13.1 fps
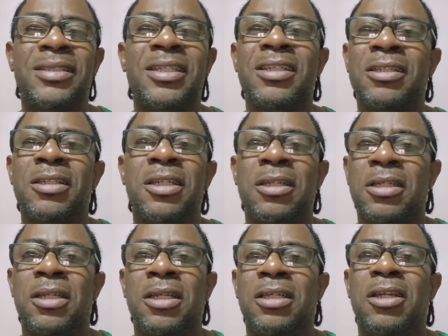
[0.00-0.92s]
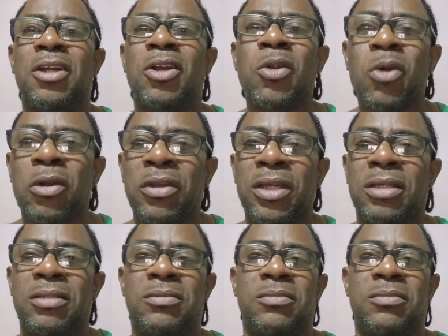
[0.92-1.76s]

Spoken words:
see your glory.